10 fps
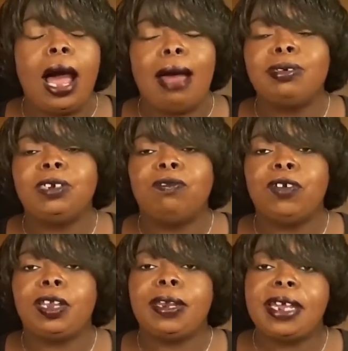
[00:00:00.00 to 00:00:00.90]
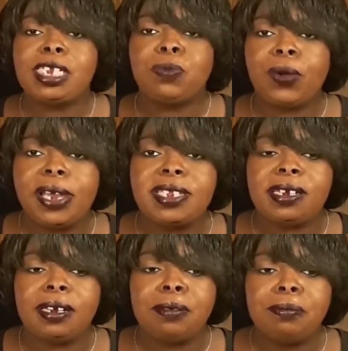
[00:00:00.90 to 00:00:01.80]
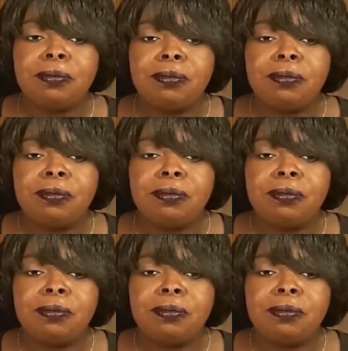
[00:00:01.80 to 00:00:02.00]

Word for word: option for the next president.